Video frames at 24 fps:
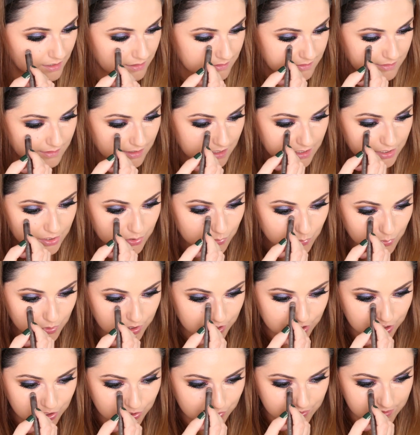It's like you were
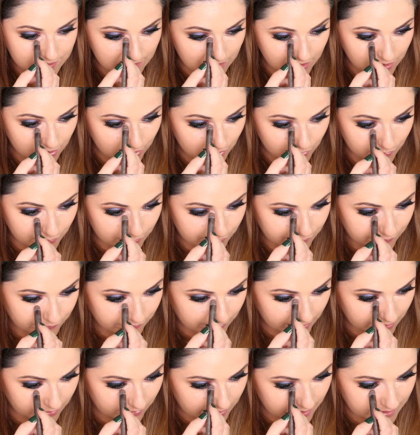using your
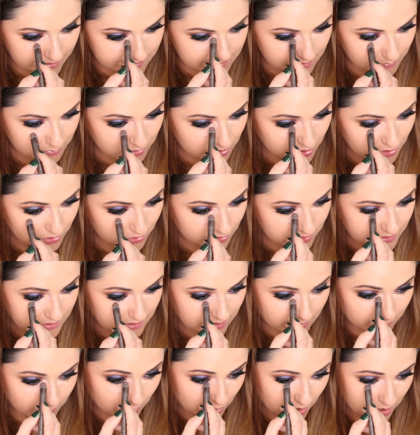finger, except you're
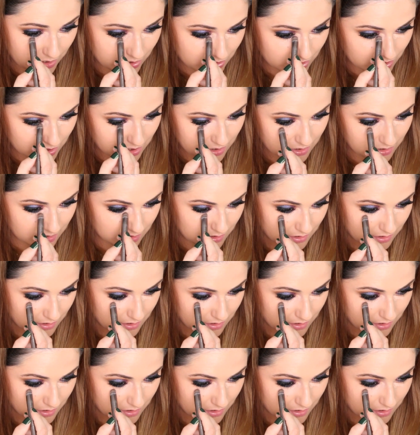using a brush.